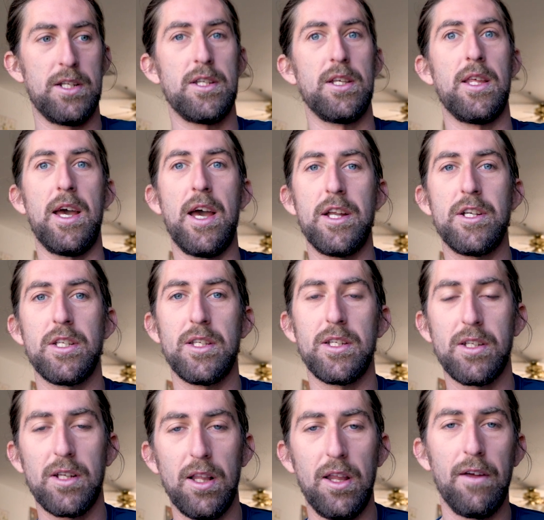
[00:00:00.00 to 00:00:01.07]
to the edge of
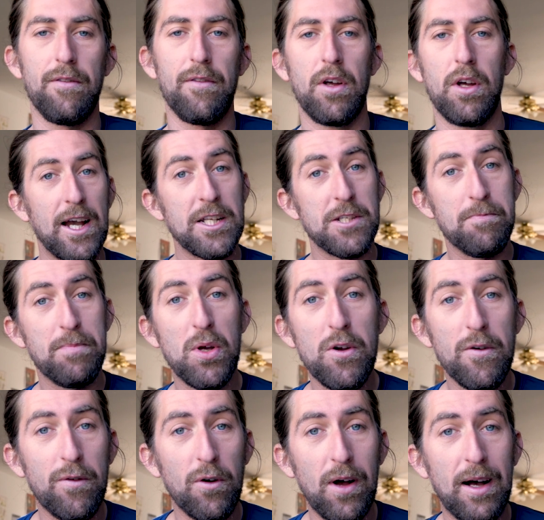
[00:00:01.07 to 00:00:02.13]
this cliff. It's
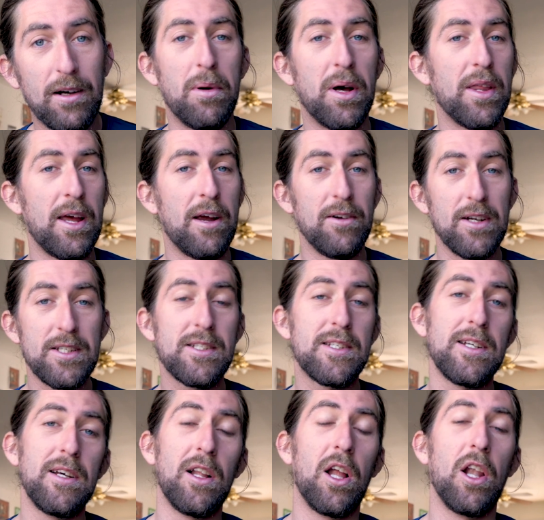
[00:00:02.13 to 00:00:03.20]
beautiful out, but there is
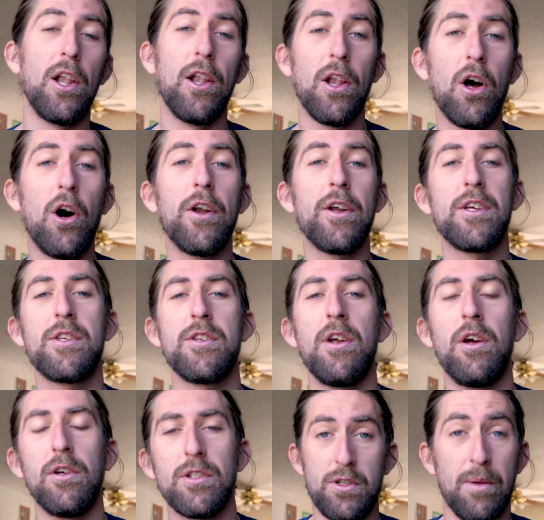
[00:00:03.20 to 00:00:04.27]
still a lot of
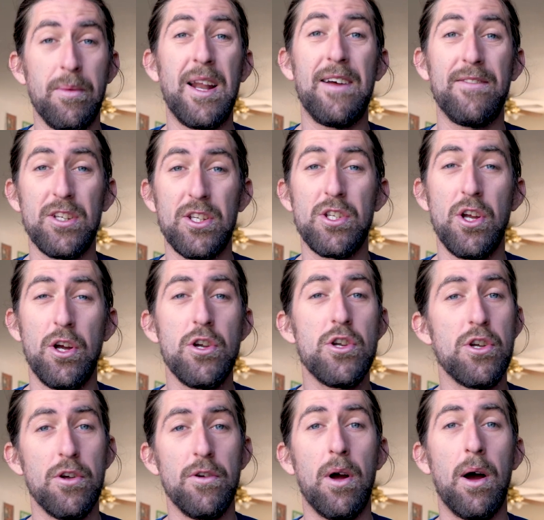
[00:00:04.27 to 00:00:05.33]
snow, so I'm gonna have to
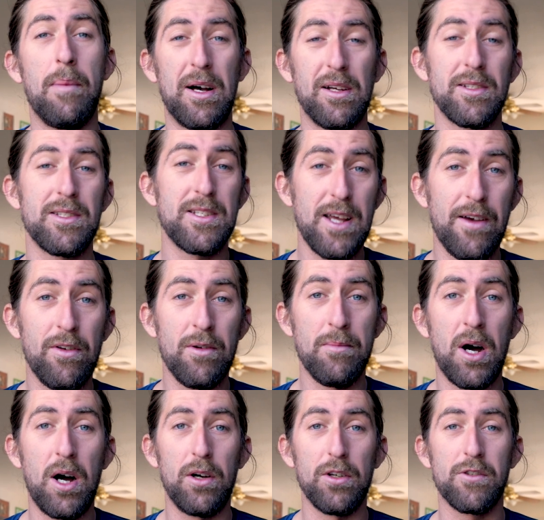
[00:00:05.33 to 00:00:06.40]
snowshoe about 7
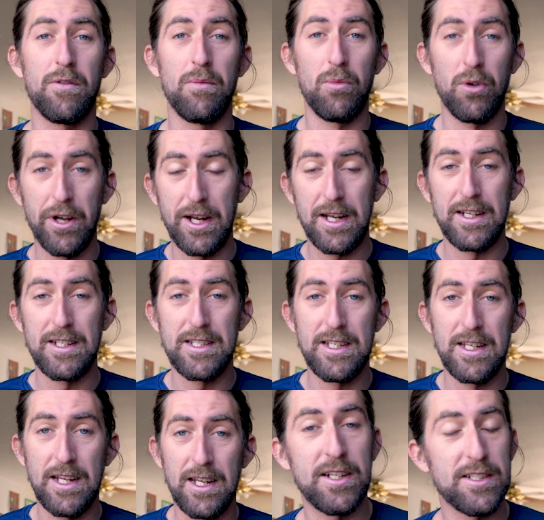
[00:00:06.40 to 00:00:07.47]
miles from what I can
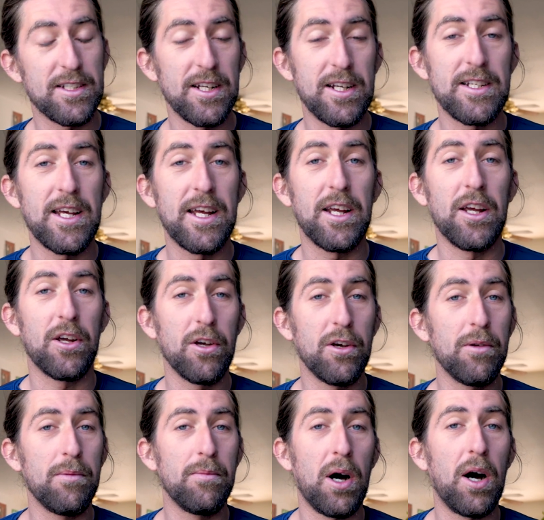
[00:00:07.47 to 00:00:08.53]
see. It's gonna take a
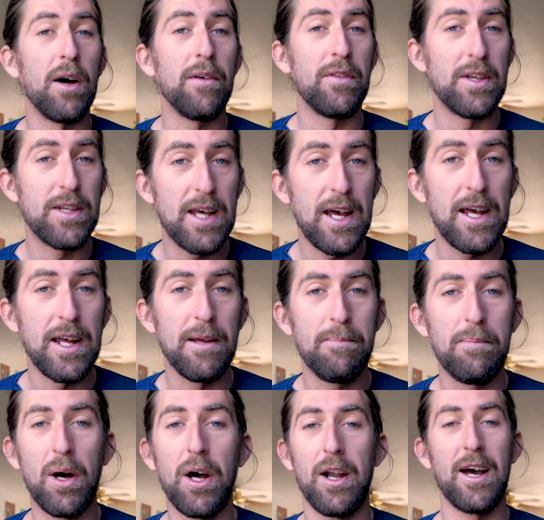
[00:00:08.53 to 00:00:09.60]
good part of the day,
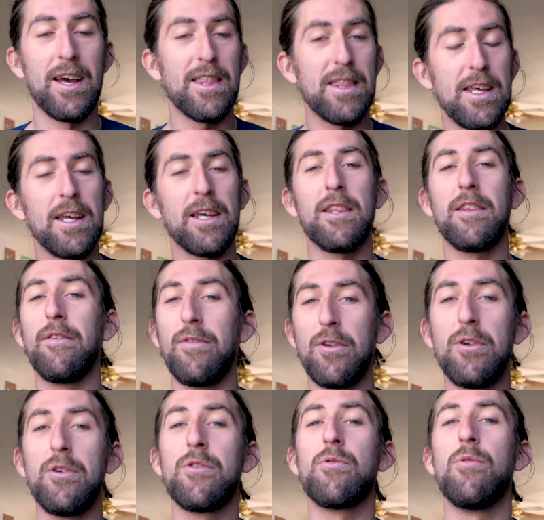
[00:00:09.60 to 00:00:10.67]
but I think the
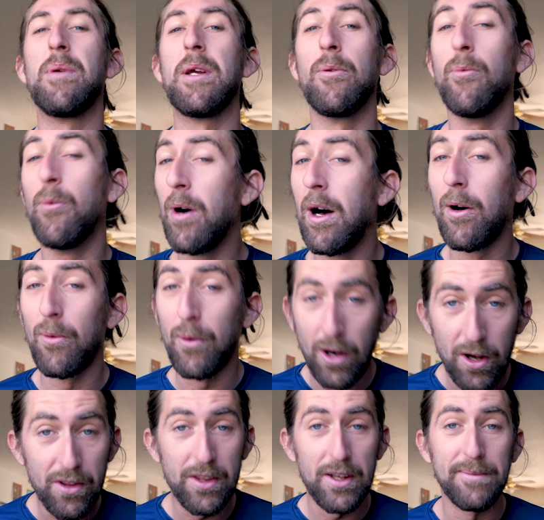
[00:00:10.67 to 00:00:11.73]
views will be well
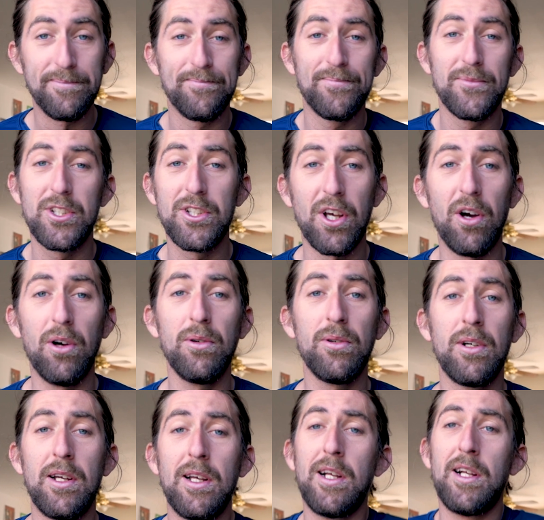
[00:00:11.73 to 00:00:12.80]
worth it. So,
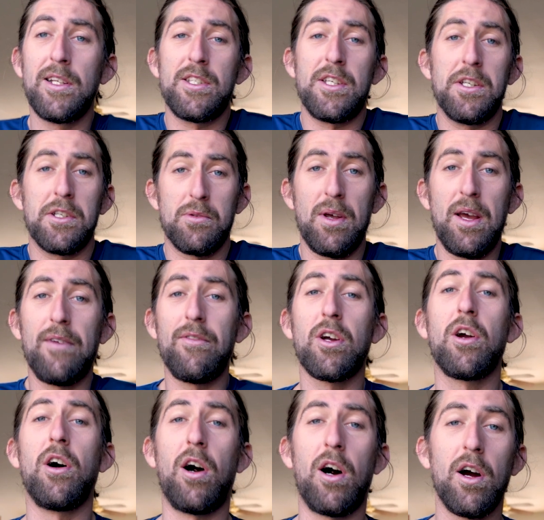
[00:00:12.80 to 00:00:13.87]
since we have a
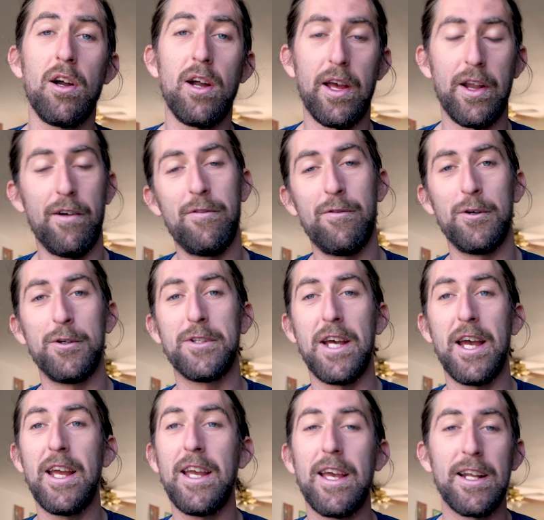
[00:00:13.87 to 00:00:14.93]
car and a full
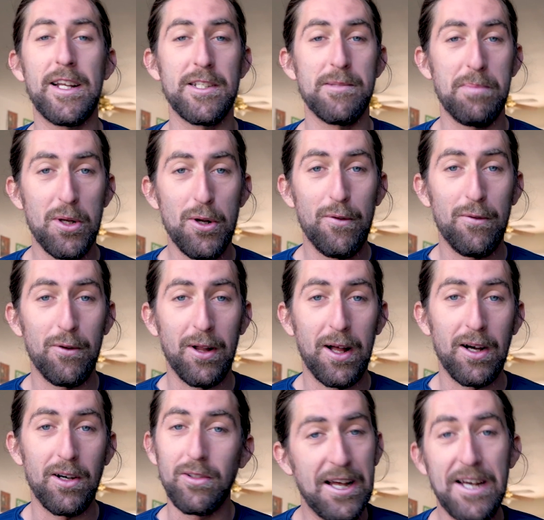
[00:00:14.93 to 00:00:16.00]
day and it's beautiful
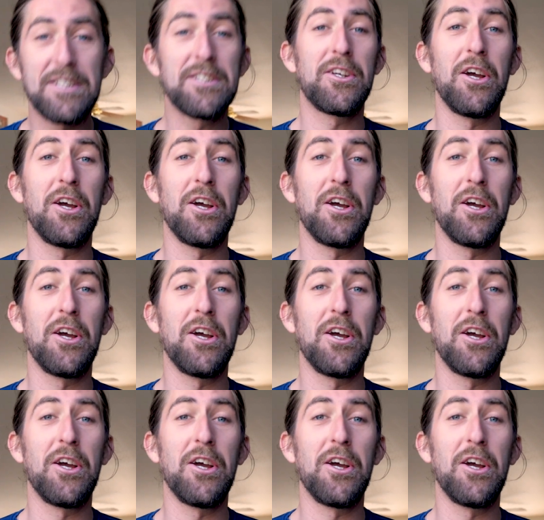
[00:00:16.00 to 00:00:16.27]
out, let's